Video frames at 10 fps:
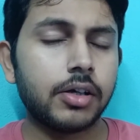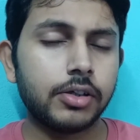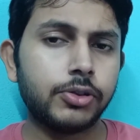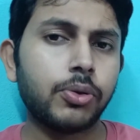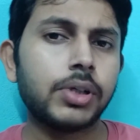
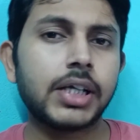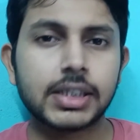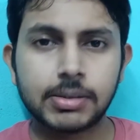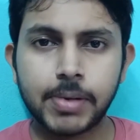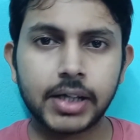Don't
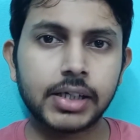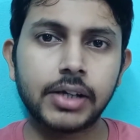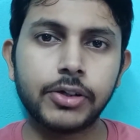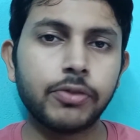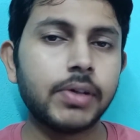expect
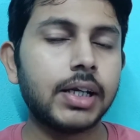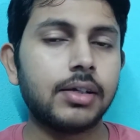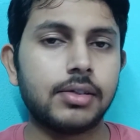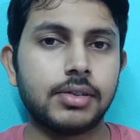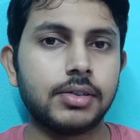that you
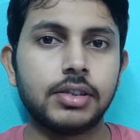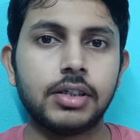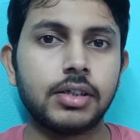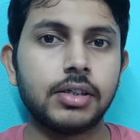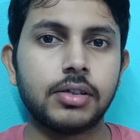will
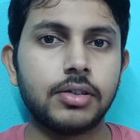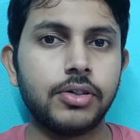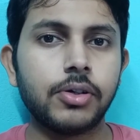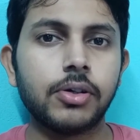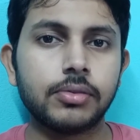you
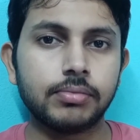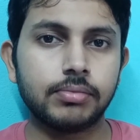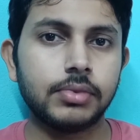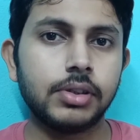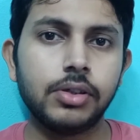know
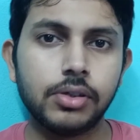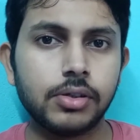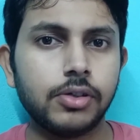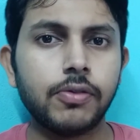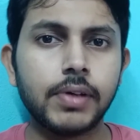
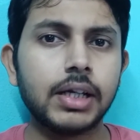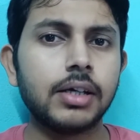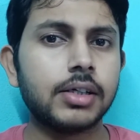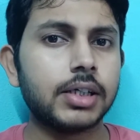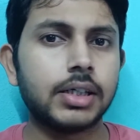you will
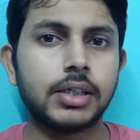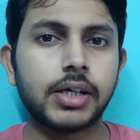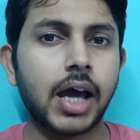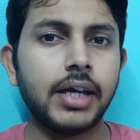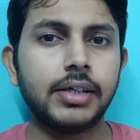
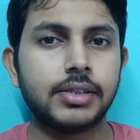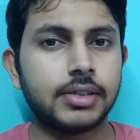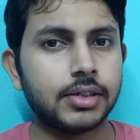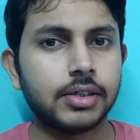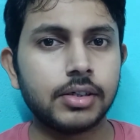write
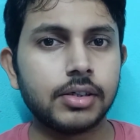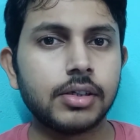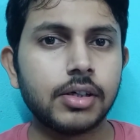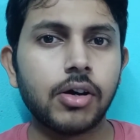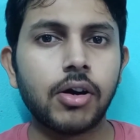
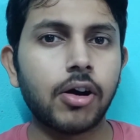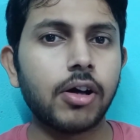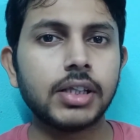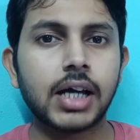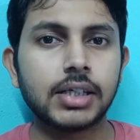
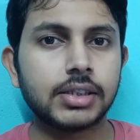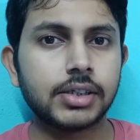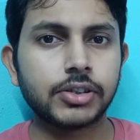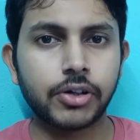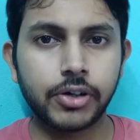all the
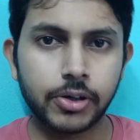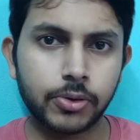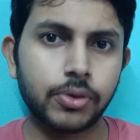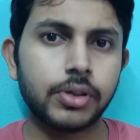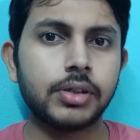answers on your
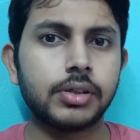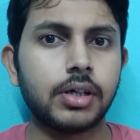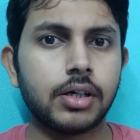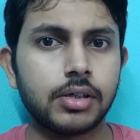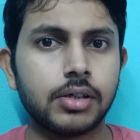own.
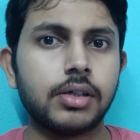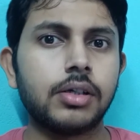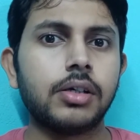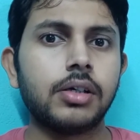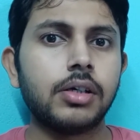
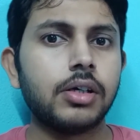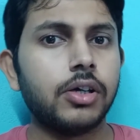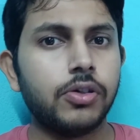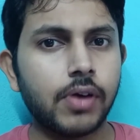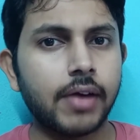
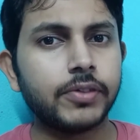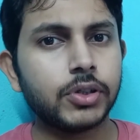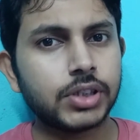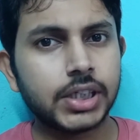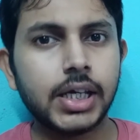You have to
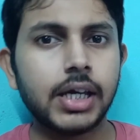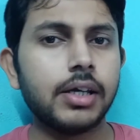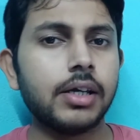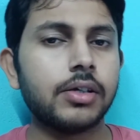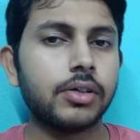see
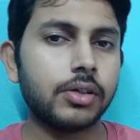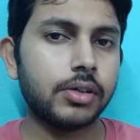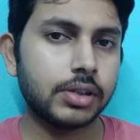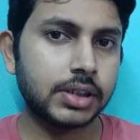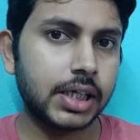
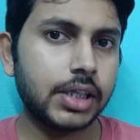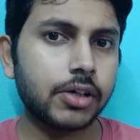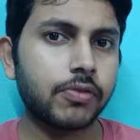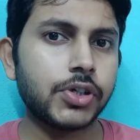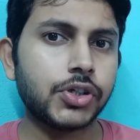the
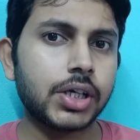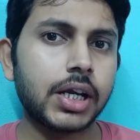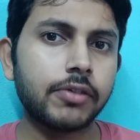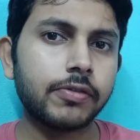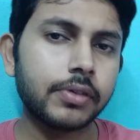question
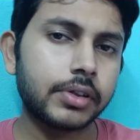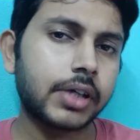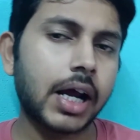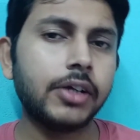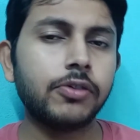and
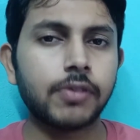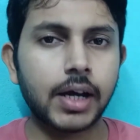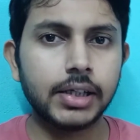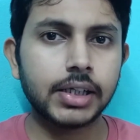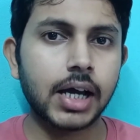try to
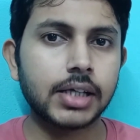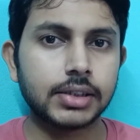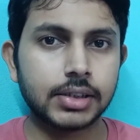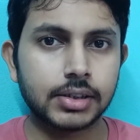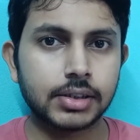find the
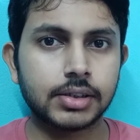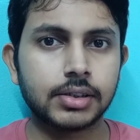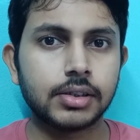answers